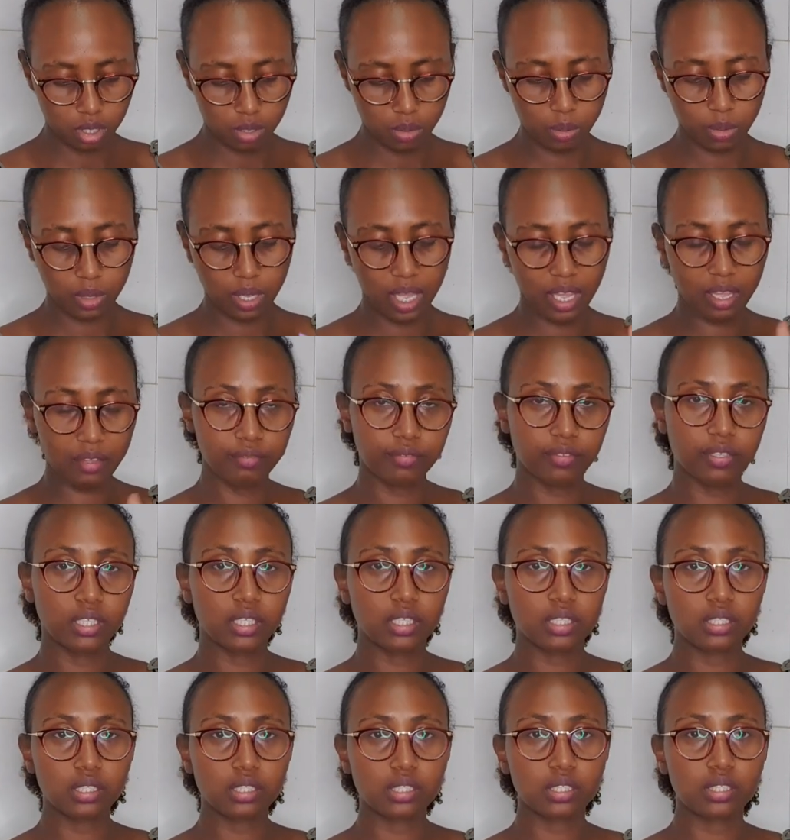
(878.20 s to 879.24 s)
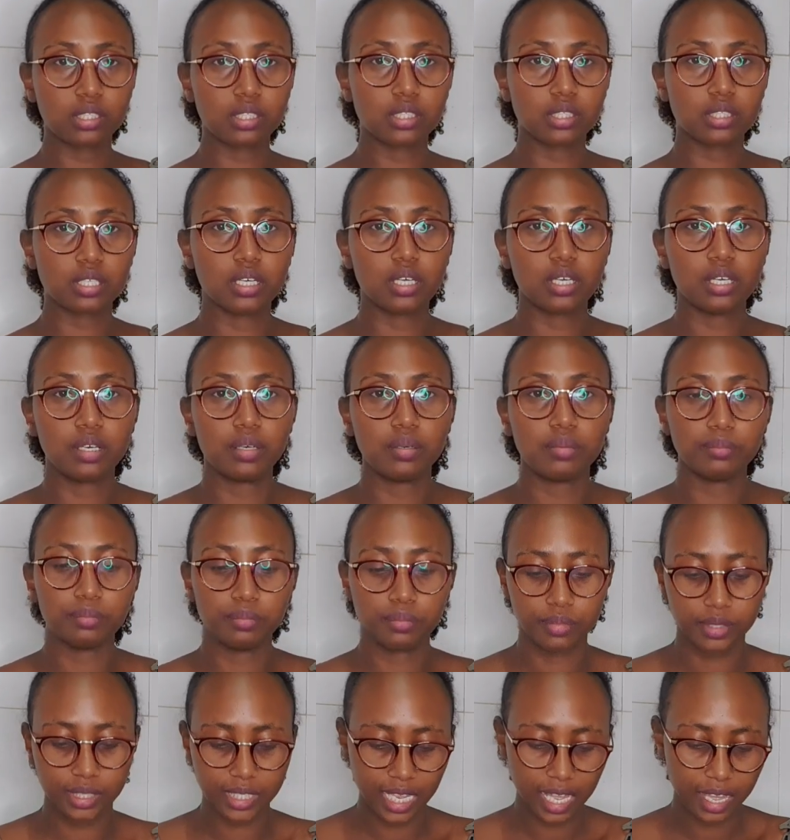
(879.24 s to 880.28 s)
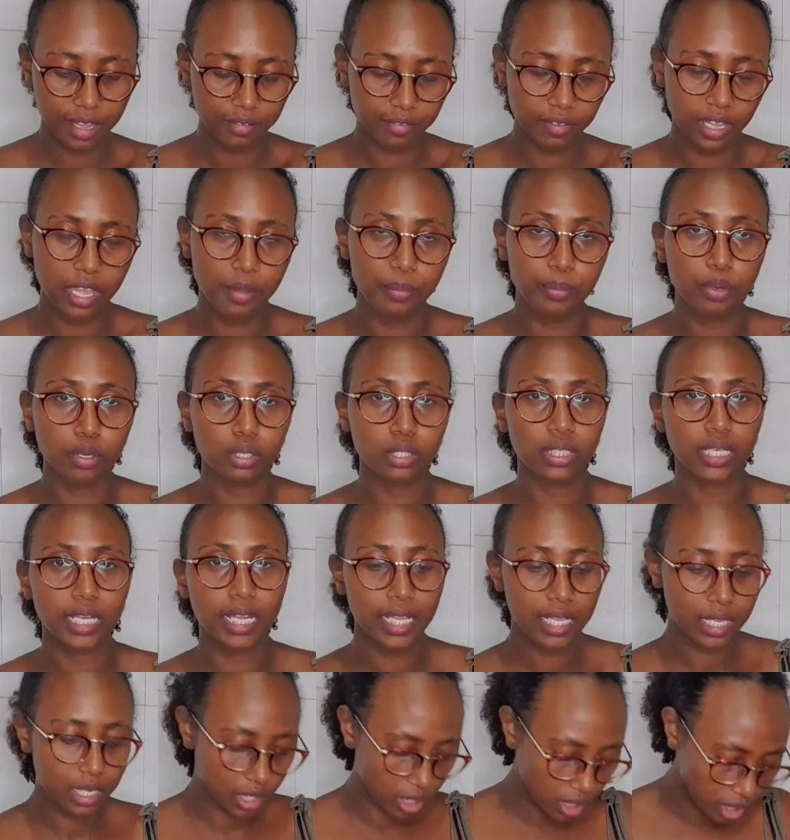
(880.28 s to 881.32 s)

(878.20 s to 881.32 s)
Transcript: we have these Dove. I bought like